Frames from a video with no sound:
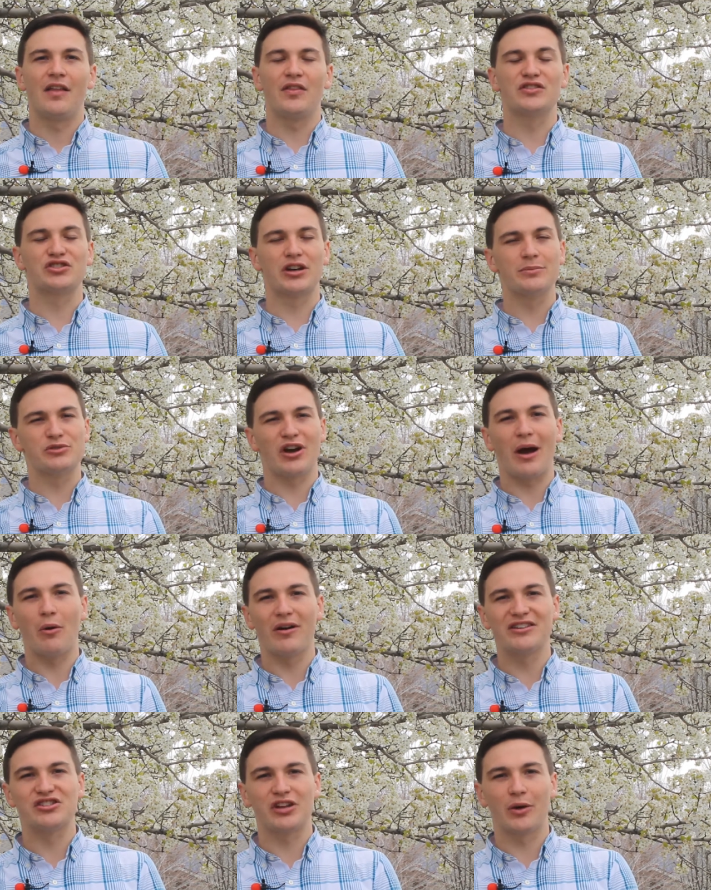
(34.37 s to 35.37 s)
The scripture I
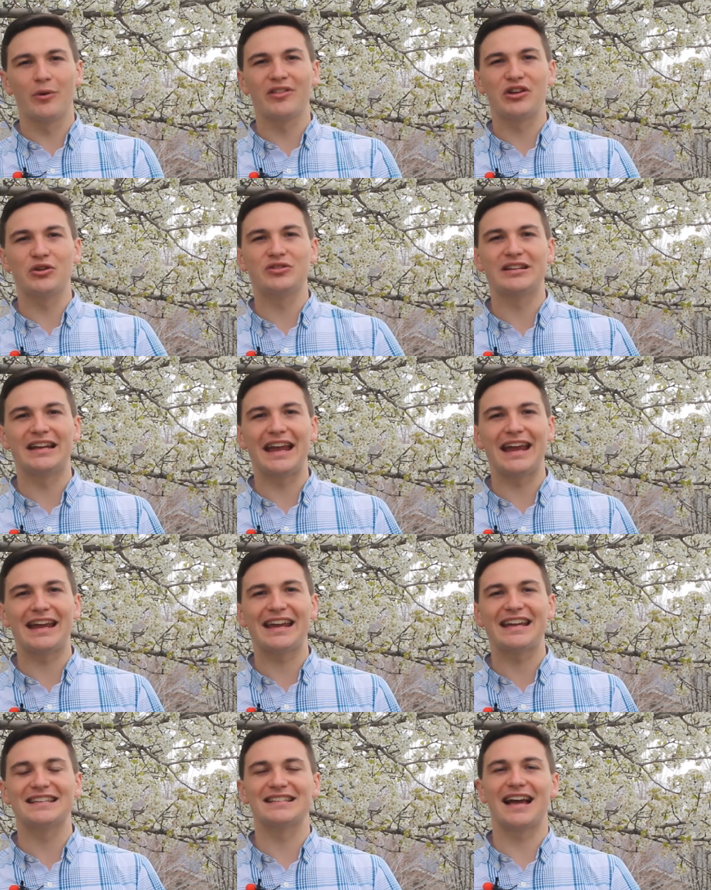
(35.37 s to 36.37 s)
want to share with you today
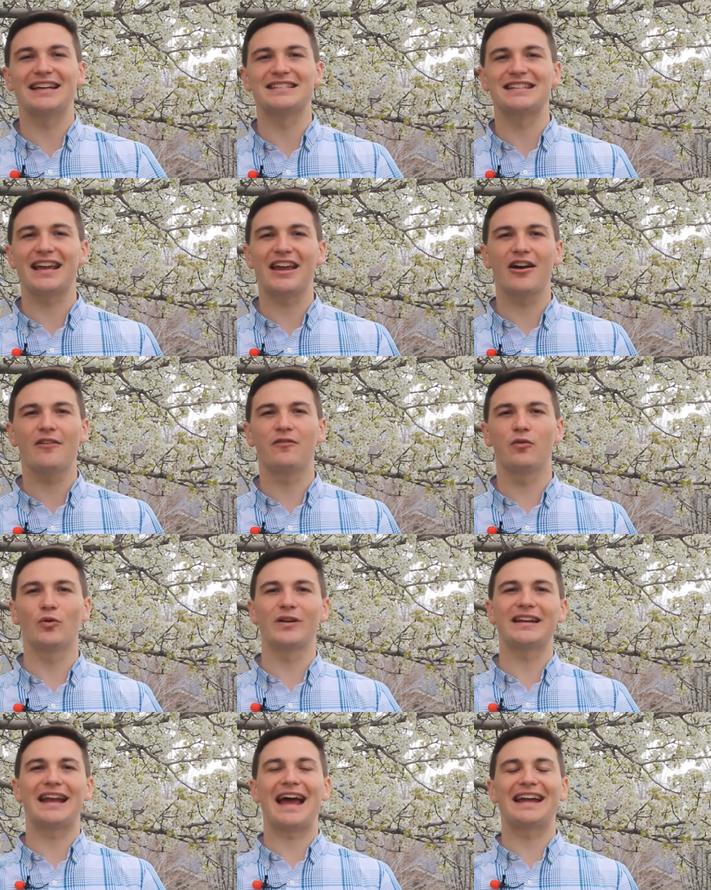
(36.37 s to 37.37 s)
is Isaiah
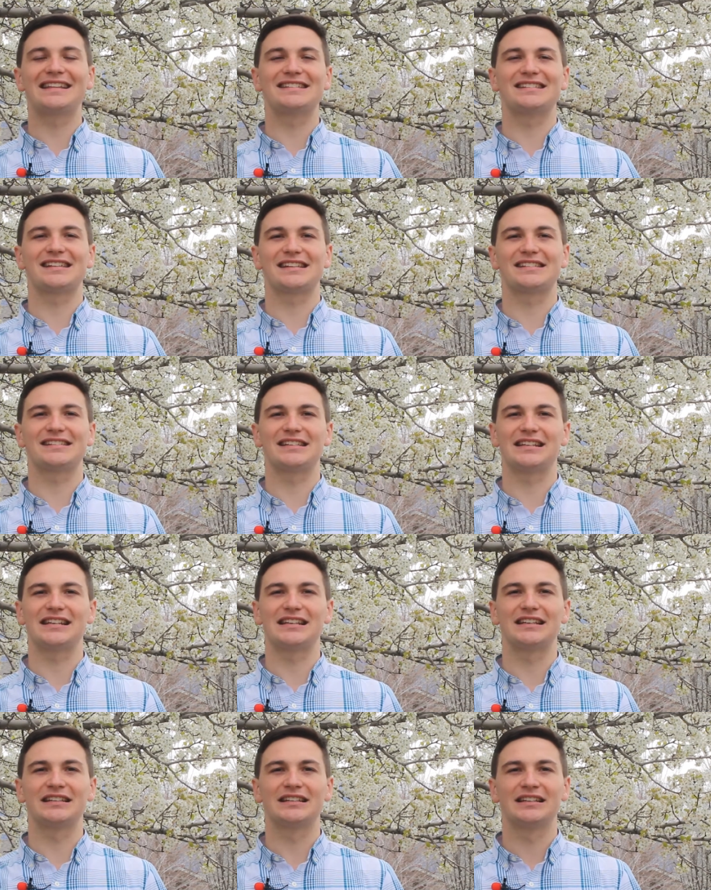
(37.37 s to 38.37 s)

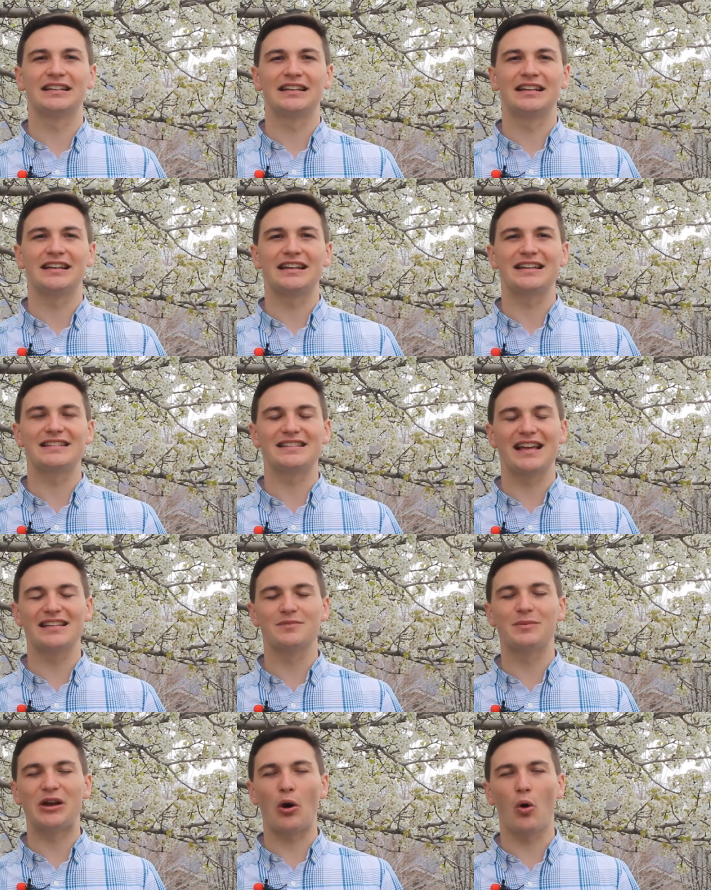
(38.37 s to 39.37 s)
49:16. It
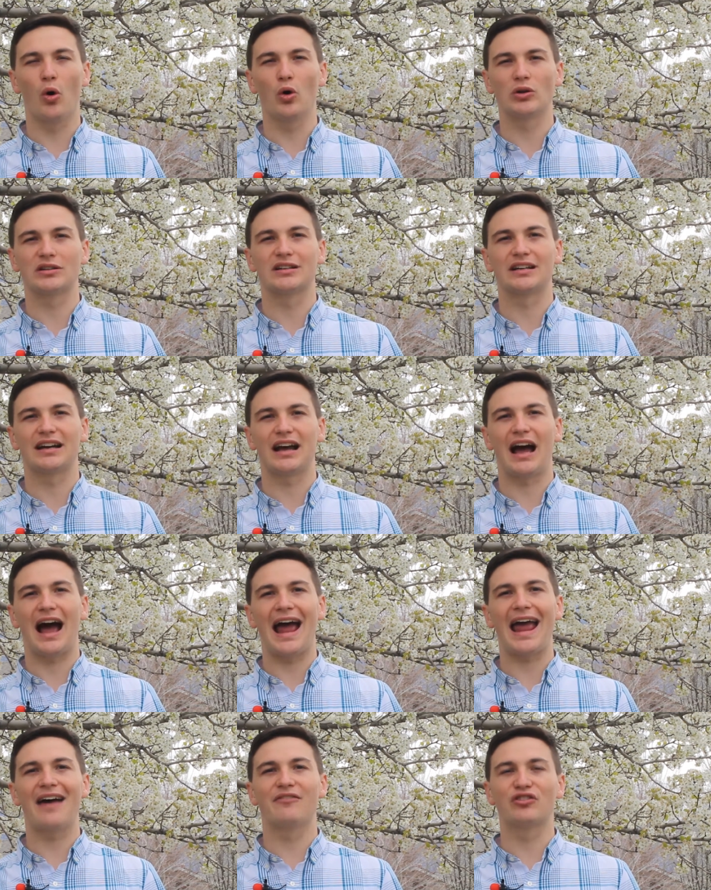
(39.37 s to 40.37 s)
says, Behold,
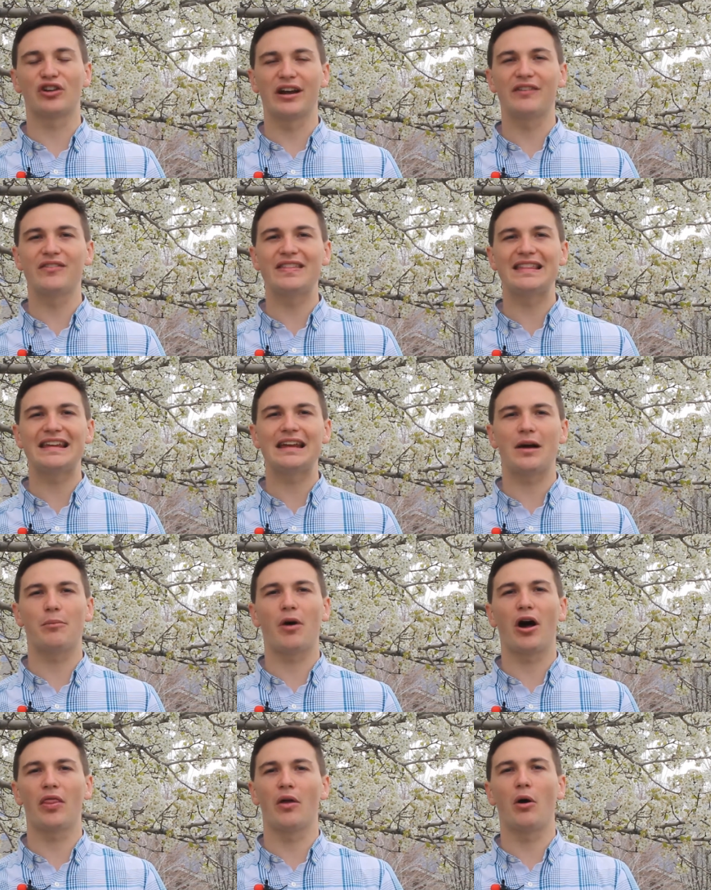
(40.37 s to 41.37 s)
I have graven thee
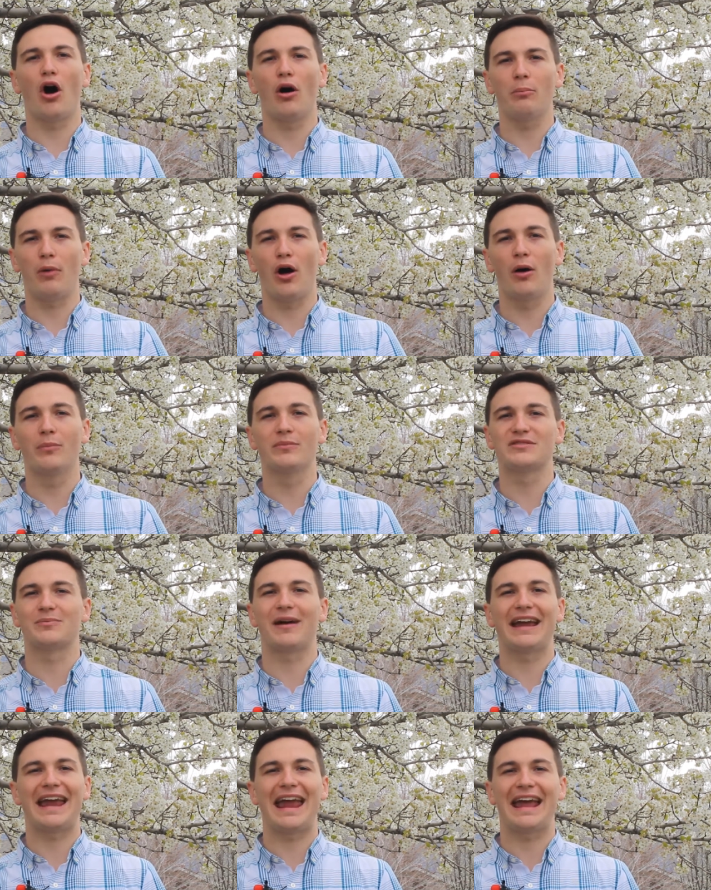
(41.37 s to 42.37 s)
upon the palms of
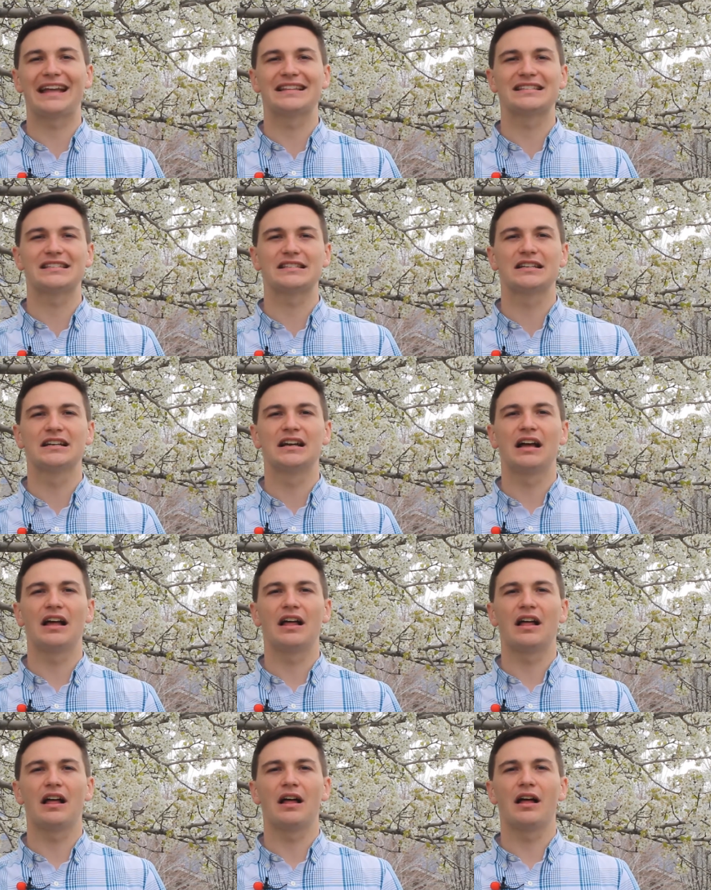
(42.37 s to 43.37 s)
my hands.
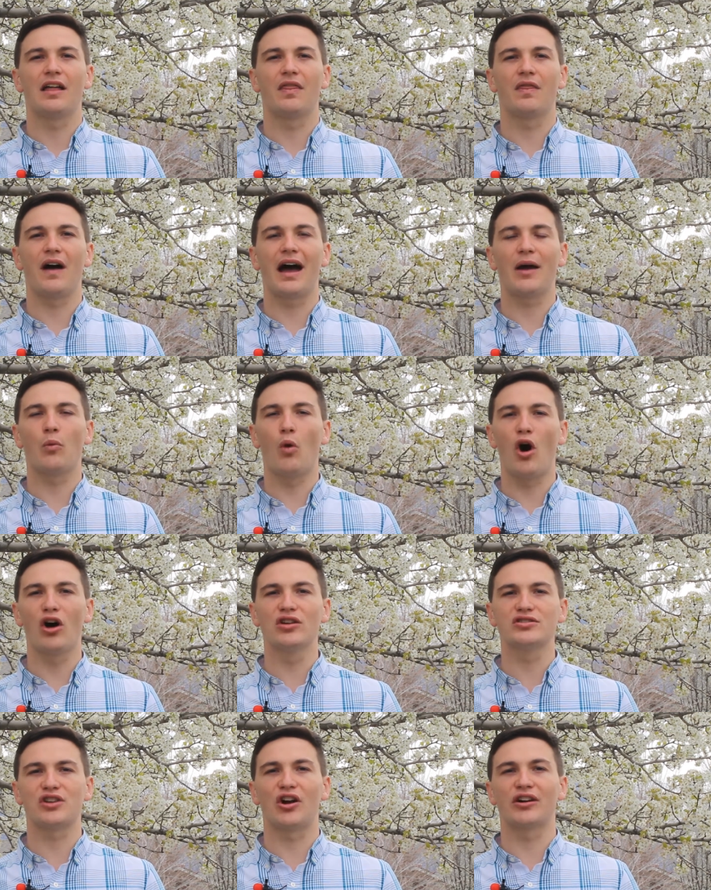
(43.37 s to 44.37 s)
Thy
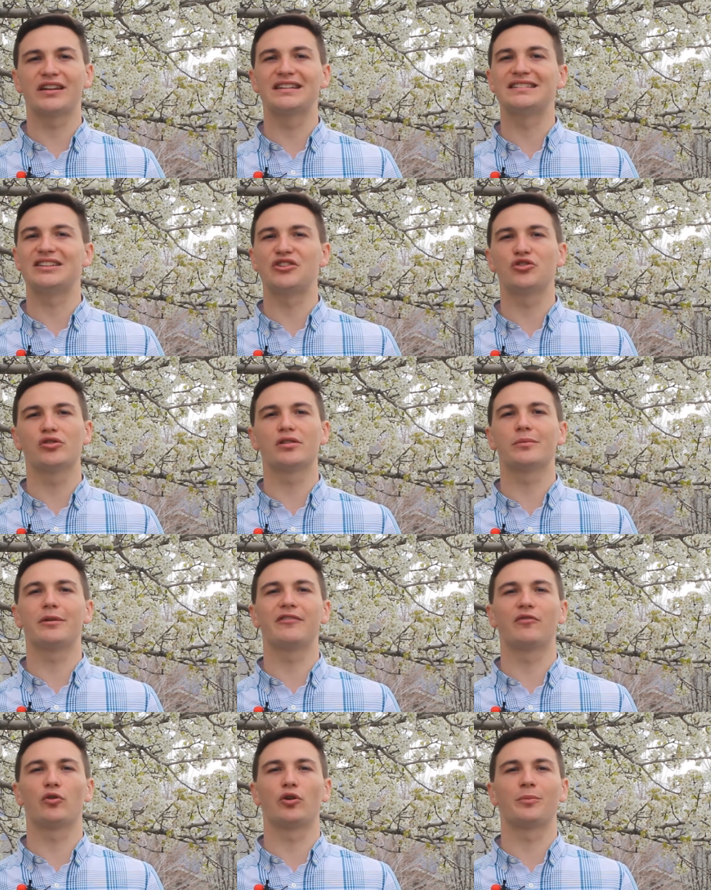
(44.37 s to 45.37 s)
walls are continually
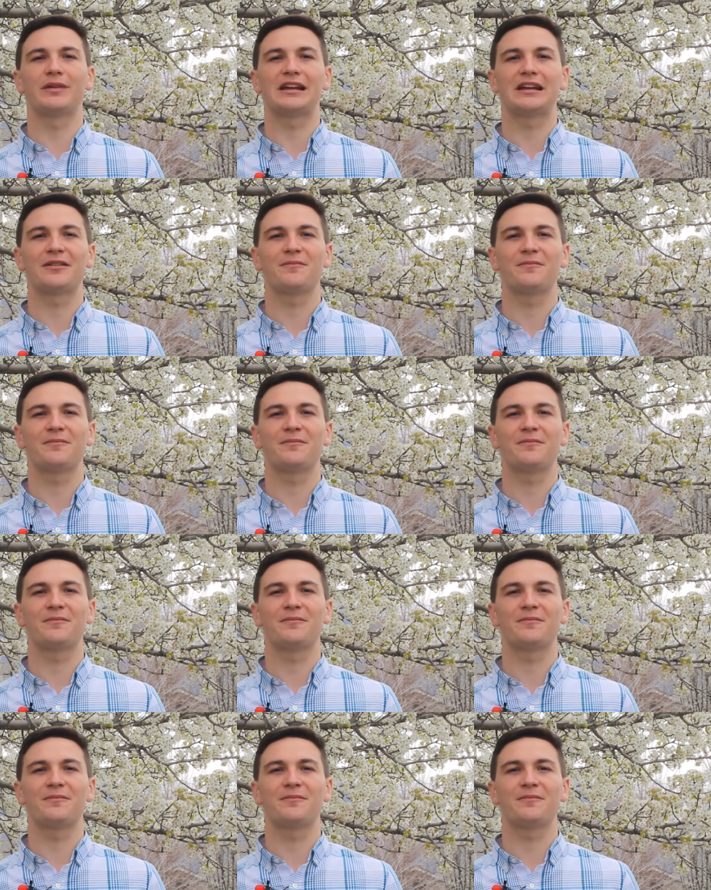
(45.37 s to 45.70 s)
before me.